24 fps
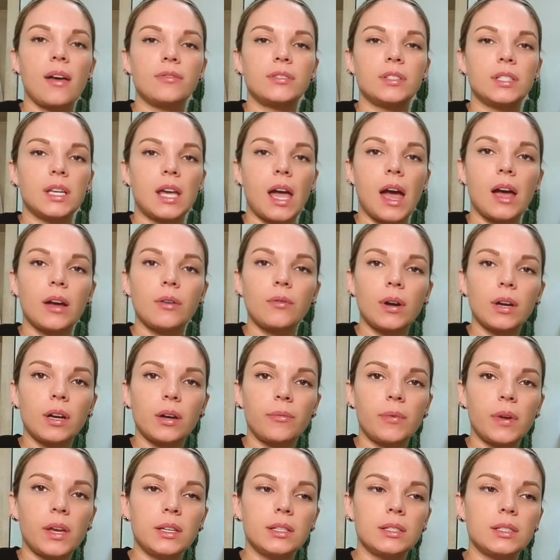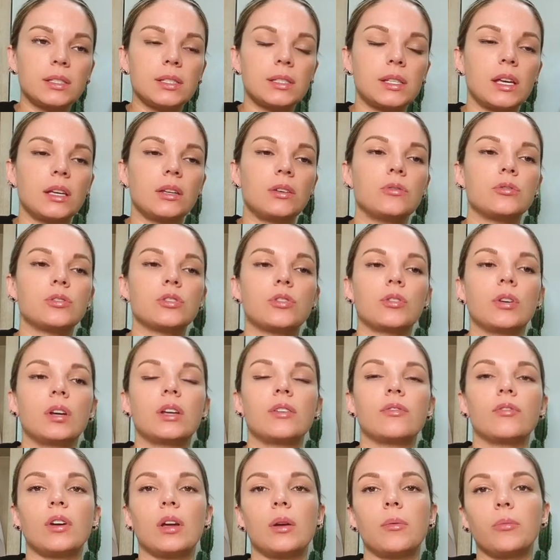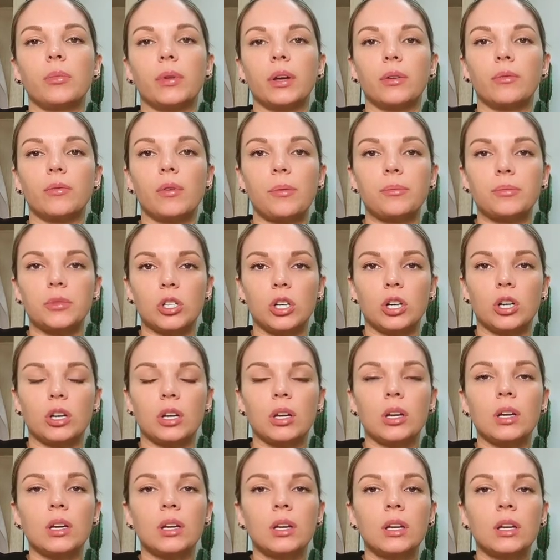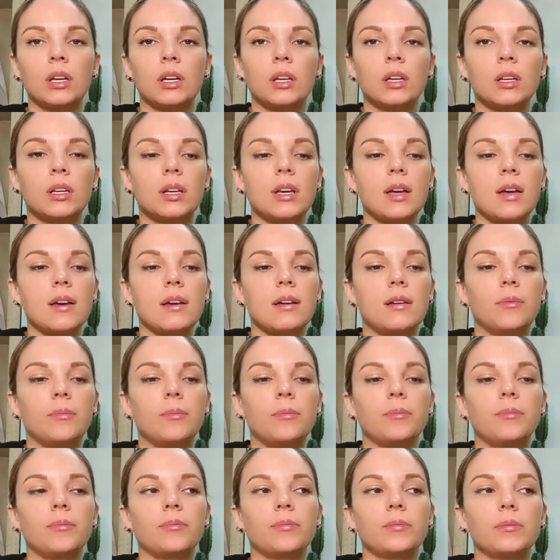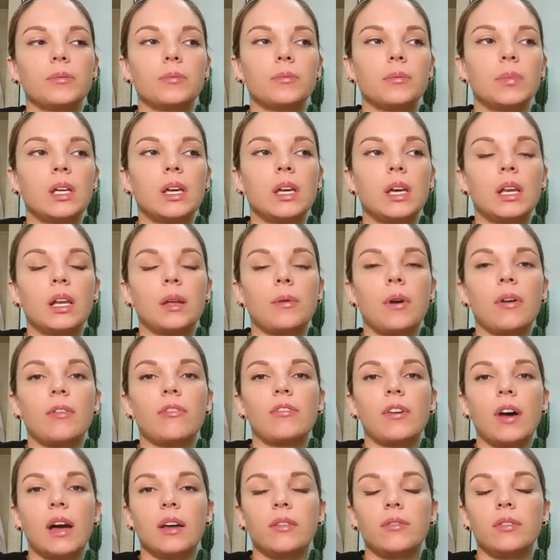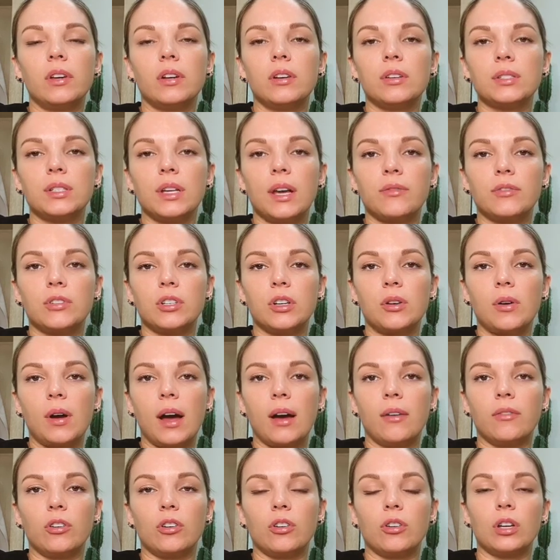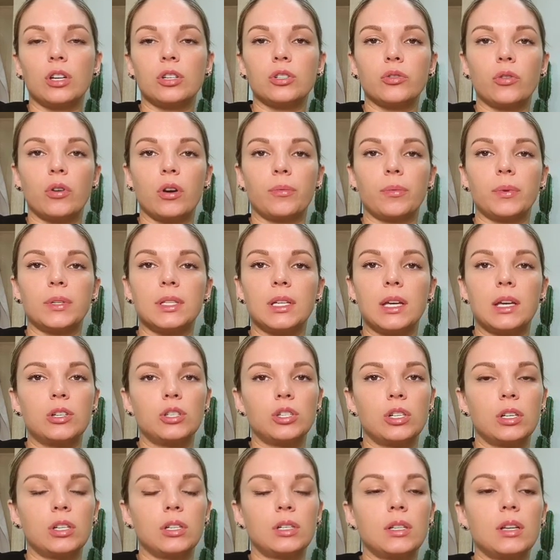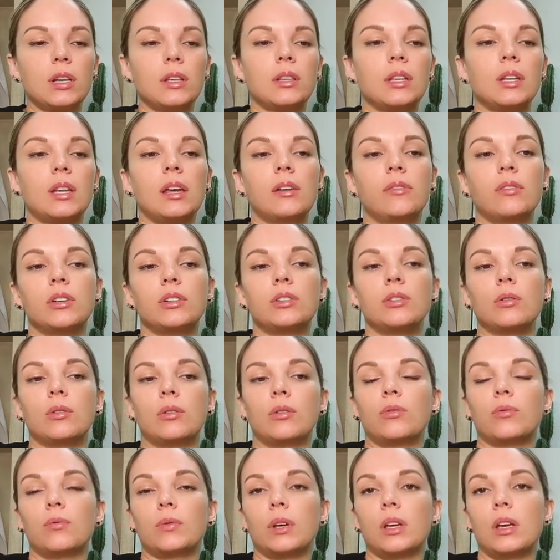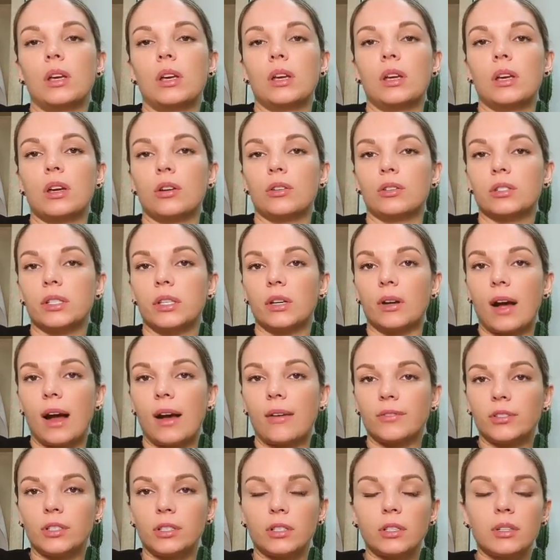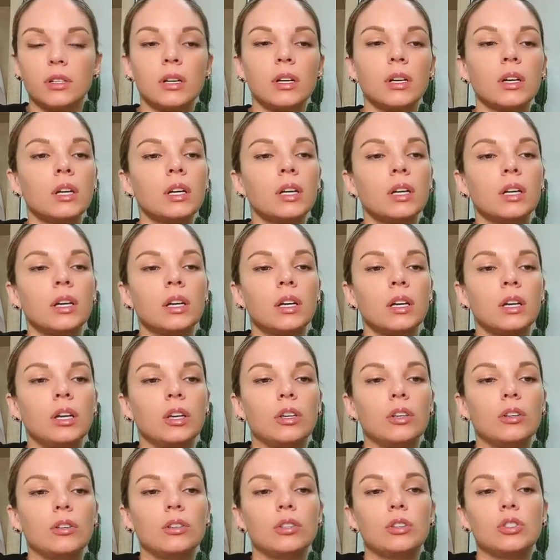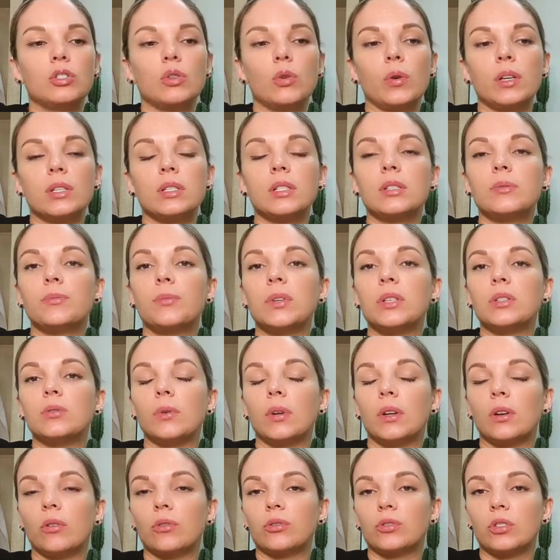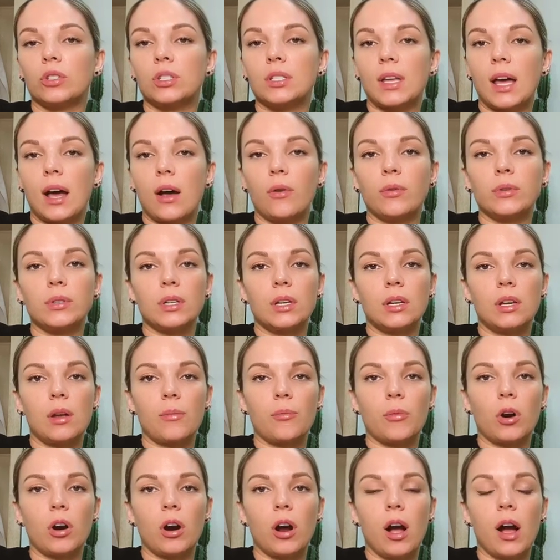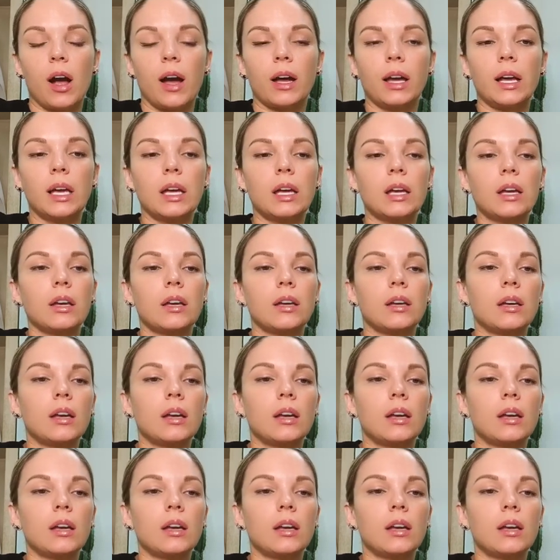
FDA recommends that you screen for implant rupture um, beginning about five years after you have your initial augmentation, and then every two to three years thereafter. The choices between ultrasound and MRI.